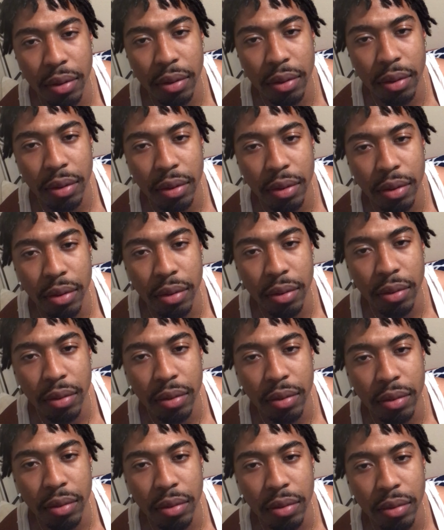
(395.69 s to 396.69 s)

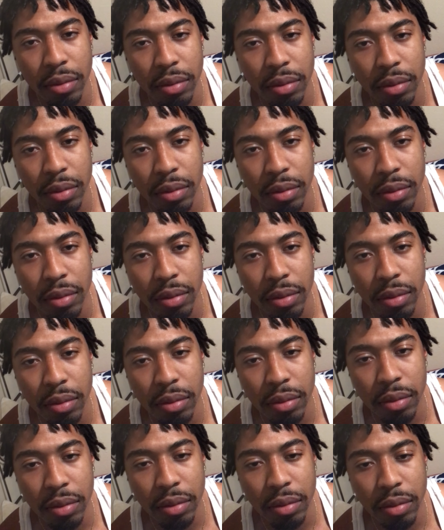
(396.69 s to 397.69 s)

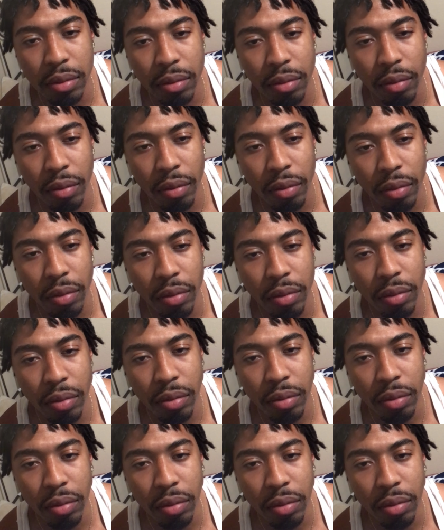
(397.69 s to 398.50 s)
No one is speaking in this clip.